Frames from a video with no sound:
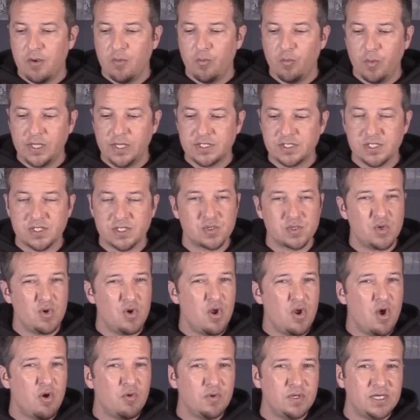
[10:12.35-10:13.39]
which is
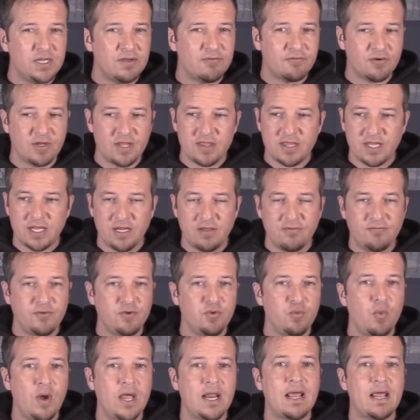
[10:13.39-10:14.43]
no different than if
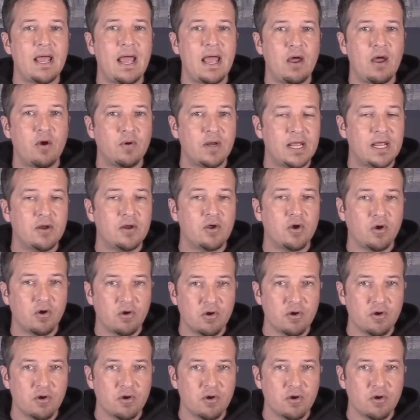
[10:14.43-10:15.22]
you went out and